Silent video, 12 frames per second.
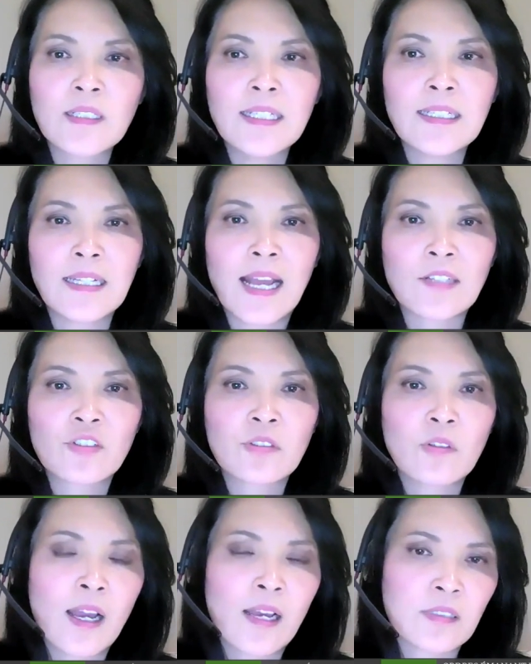in the
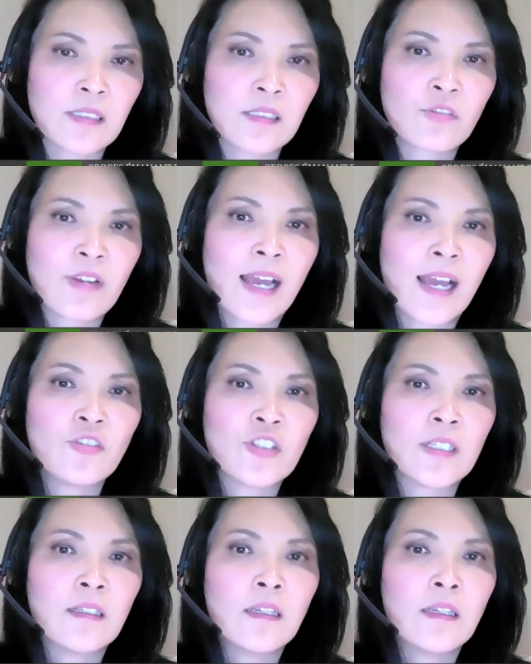national housing strategy.